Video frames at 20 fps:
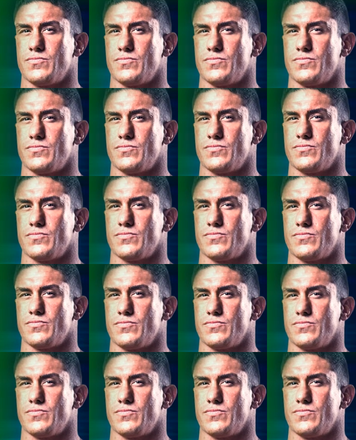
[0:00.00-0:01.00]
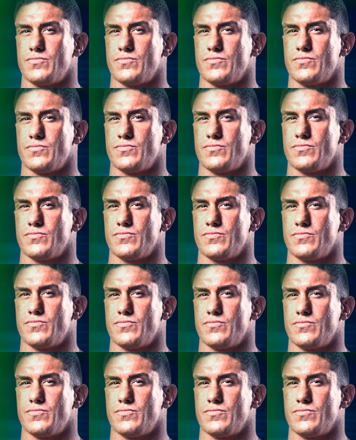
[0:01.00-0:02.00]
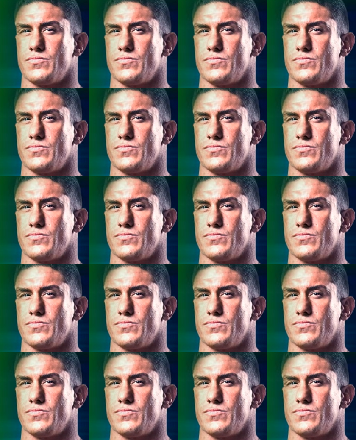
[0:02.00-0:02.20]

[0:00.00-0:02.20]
This person isn't speaking.